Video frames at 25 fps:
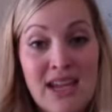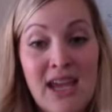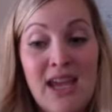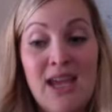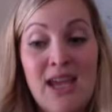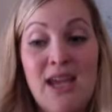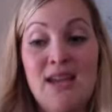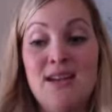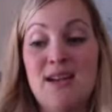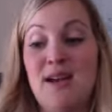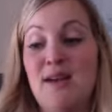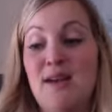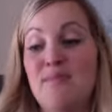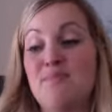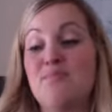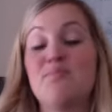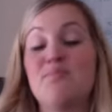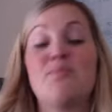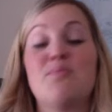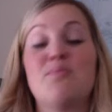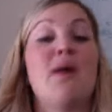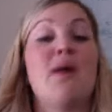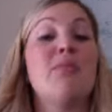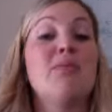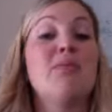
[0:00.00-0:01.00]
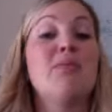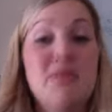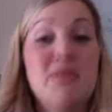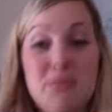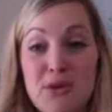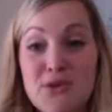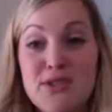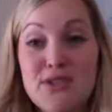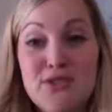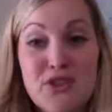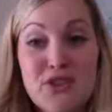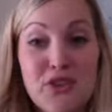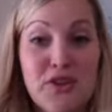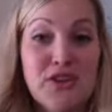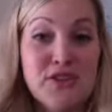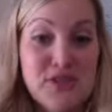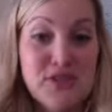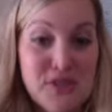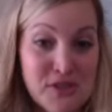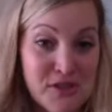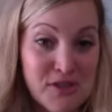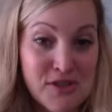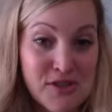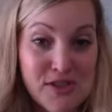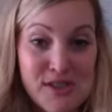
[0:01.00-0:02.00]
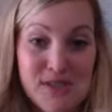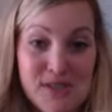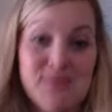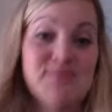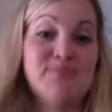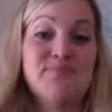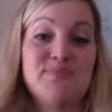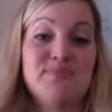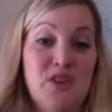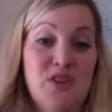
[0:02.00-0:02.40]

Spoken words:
And probably most of your listeners